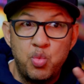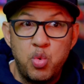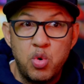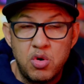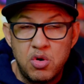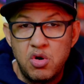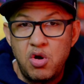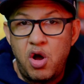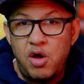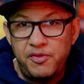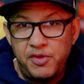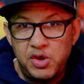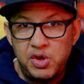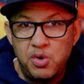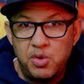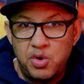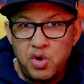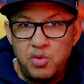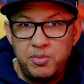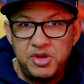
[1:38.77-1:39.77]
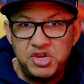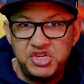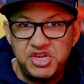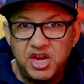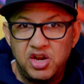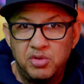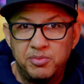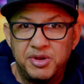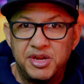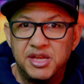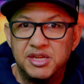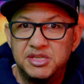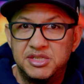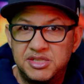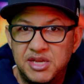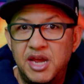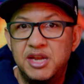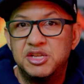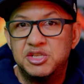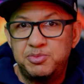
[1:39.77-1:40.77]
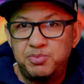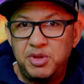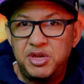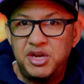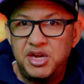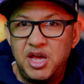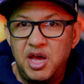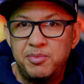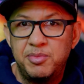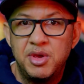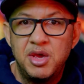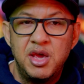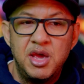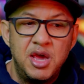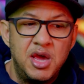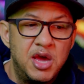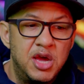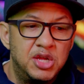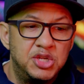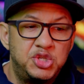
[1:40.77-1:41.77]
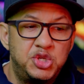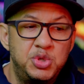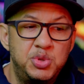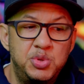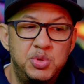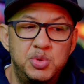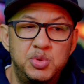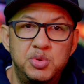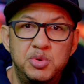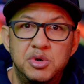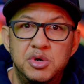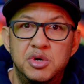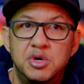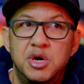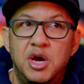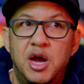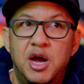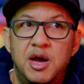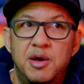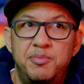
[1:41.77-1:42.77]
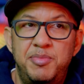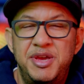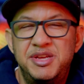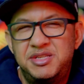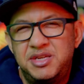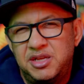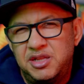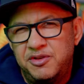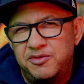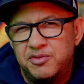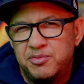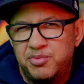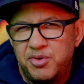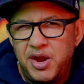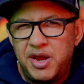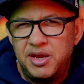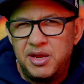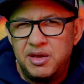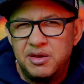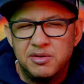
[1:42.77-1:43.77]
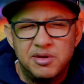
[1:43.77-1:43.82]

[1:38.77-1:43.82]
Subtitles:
were on the Yogomi channel, but I decided to split it up to basically for branding.